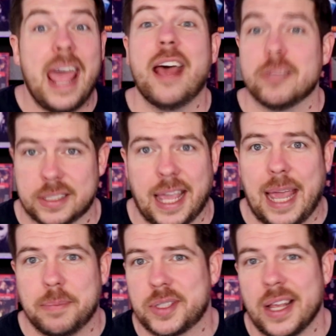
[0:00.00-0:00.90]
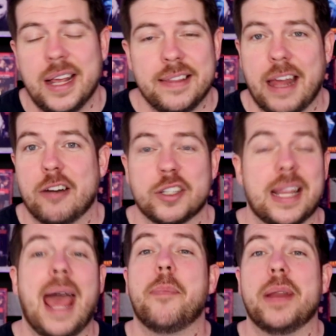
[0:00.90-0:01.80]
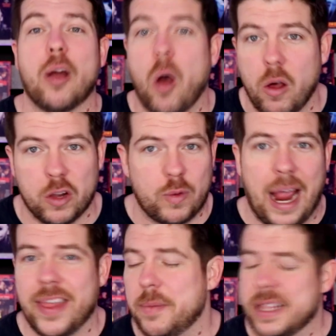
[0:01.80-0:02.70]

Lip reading: hellscapes that are just happening all around them,